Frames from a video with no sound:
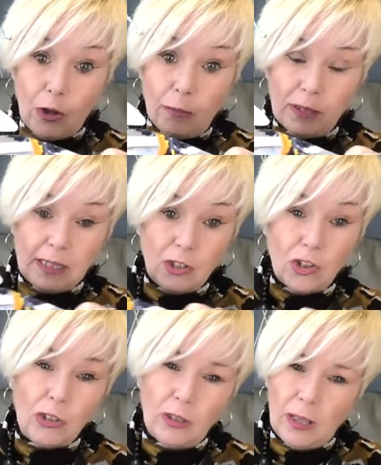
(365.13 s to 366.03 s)
the
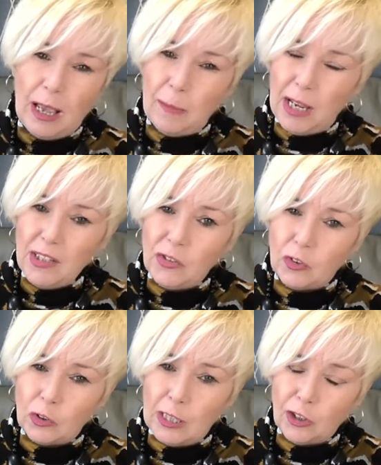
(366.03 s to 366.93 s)
competition. I might
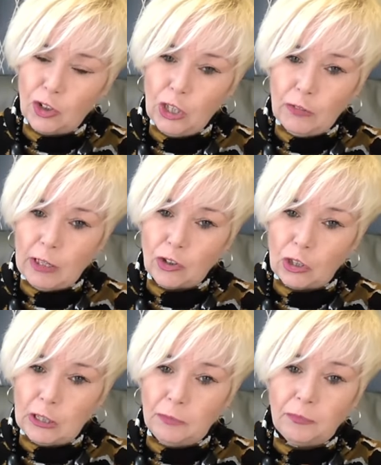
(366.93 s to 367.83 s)
have done last year
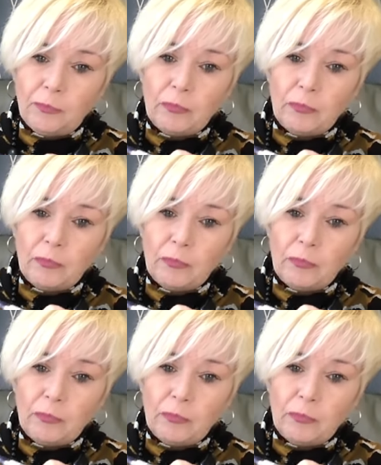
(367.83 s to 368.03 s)
actually.